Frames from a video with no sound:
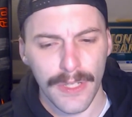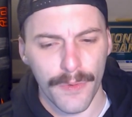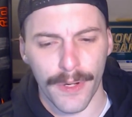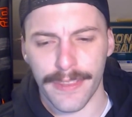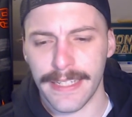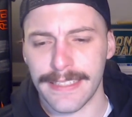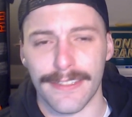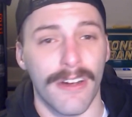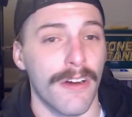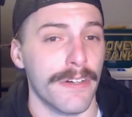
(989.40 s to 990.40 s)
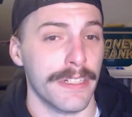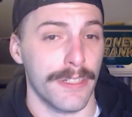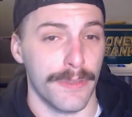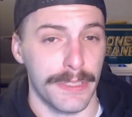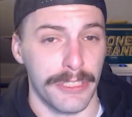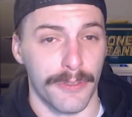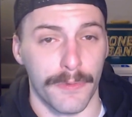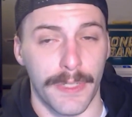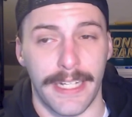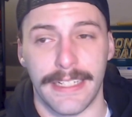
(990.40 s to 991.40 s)
where things aren't going your
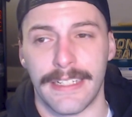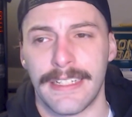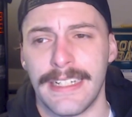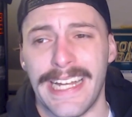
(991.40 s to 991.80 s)
way,